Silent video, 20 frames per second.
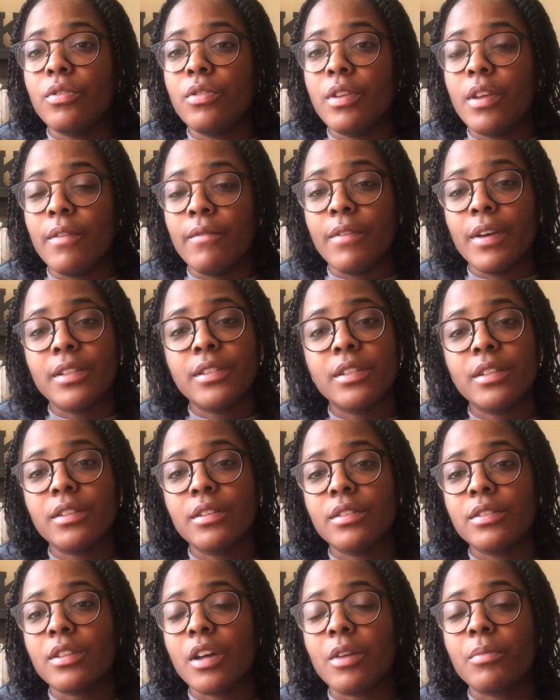Investing
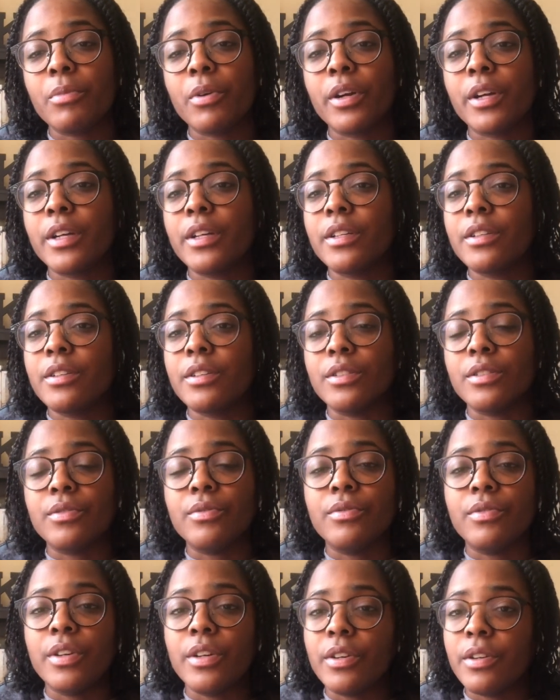in the stock market is
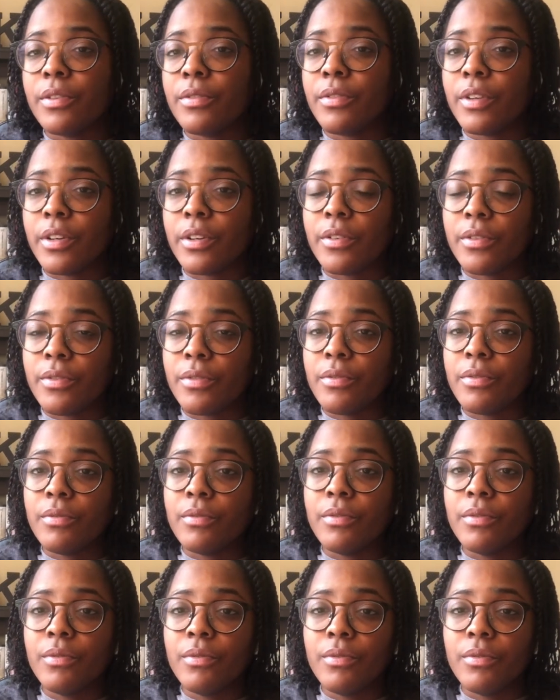very, very,
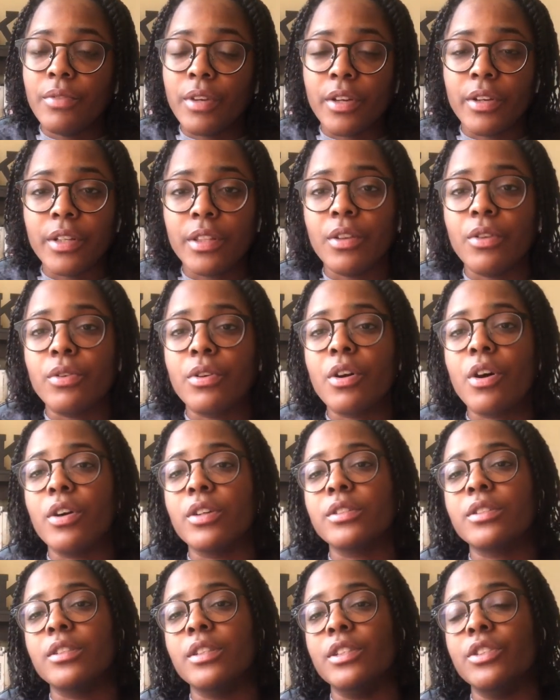very low cost to